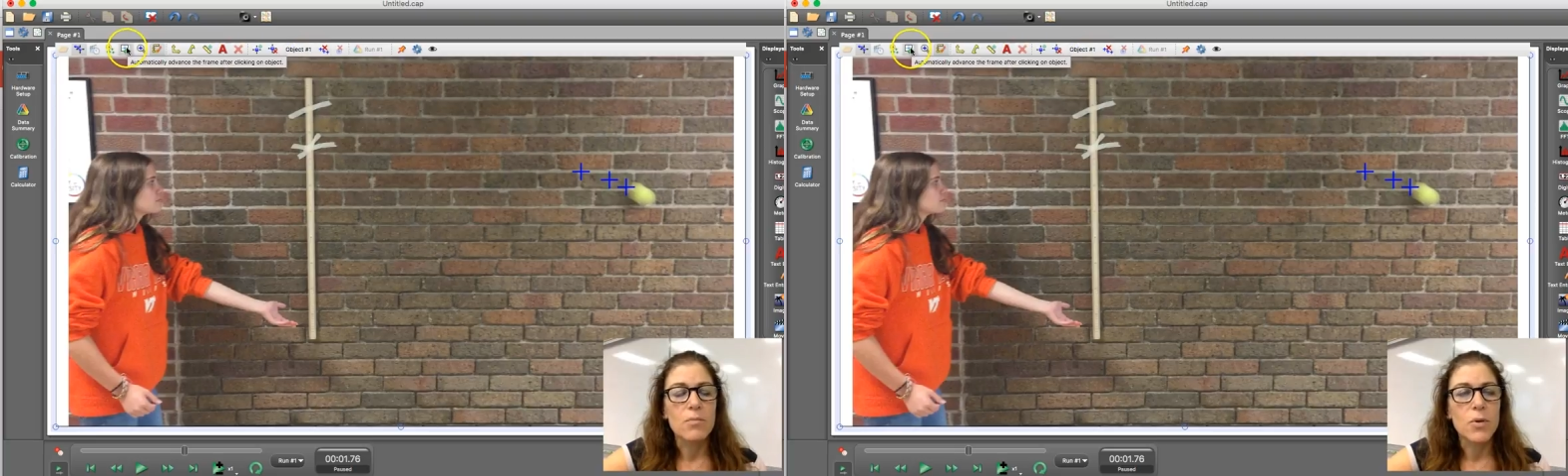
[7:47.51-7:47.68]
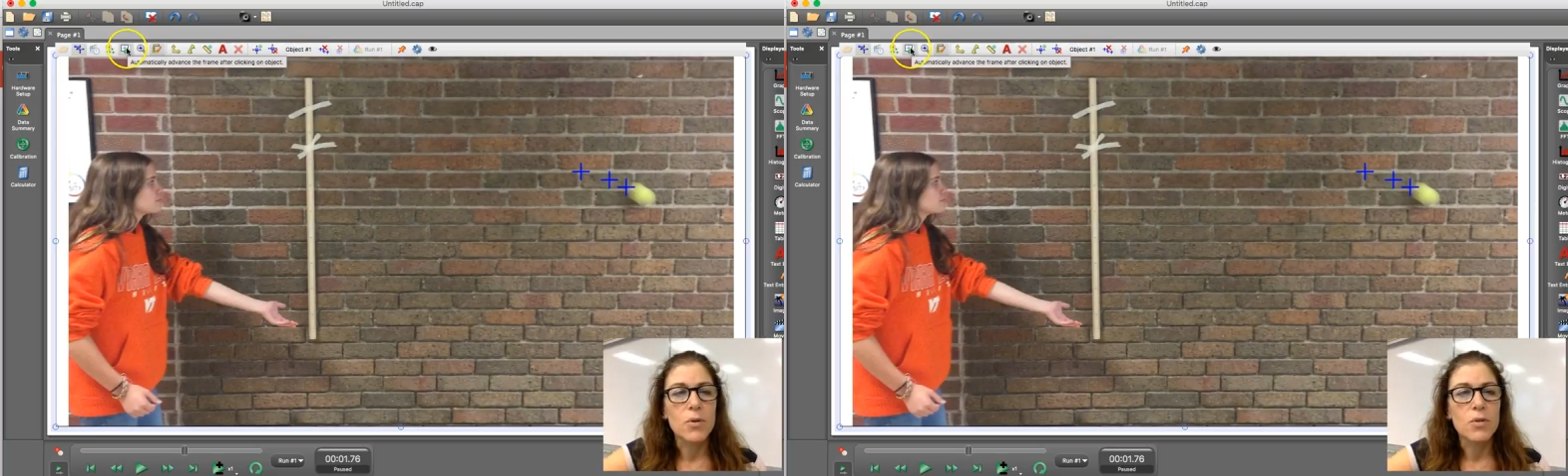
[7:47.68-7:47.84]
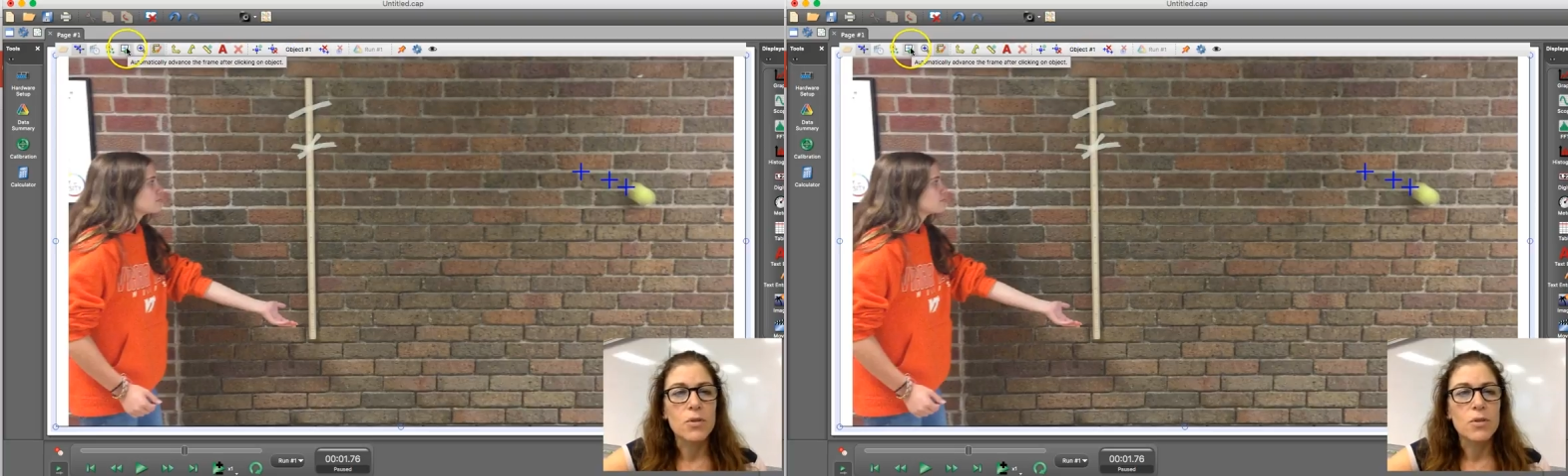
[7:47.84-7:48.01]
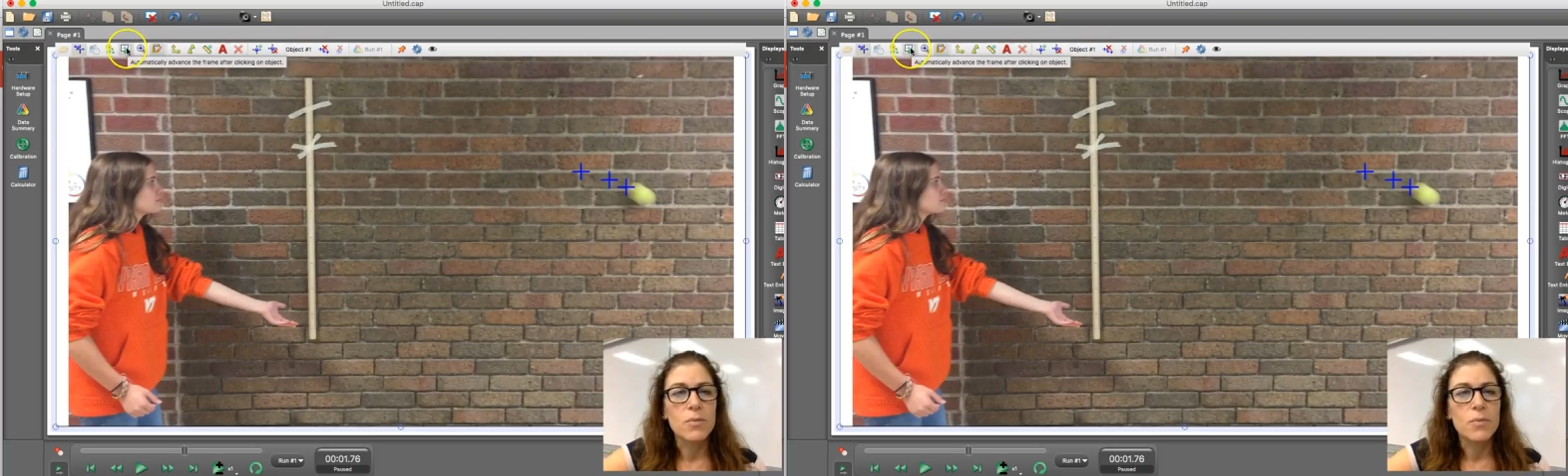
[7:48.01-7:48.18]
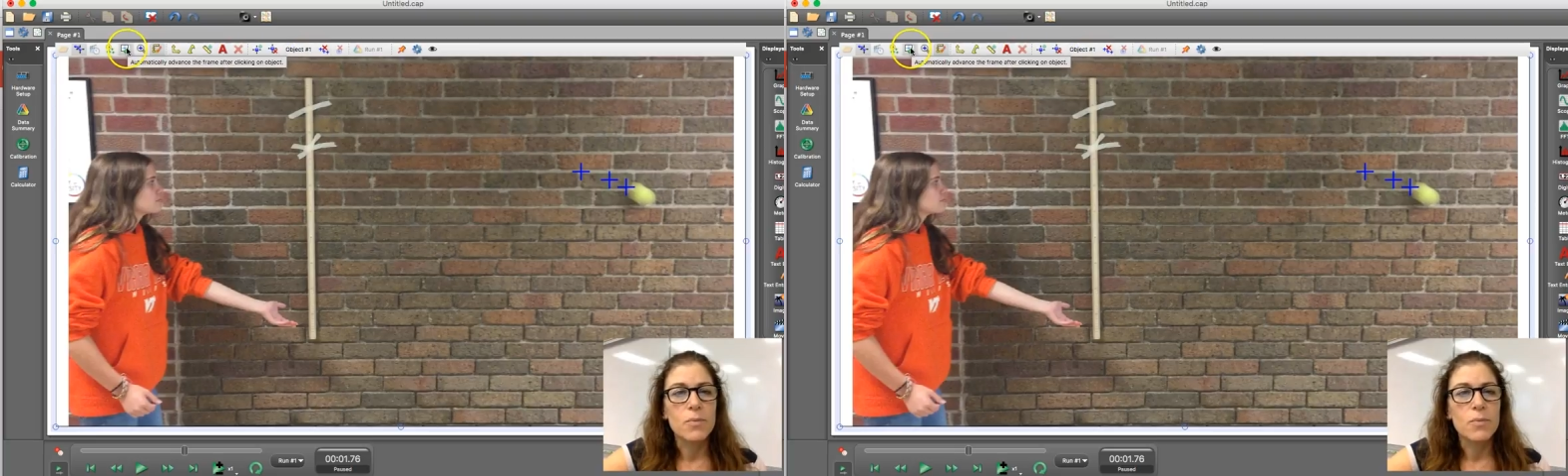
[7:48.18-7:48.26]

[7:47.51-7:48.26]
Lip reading: mode,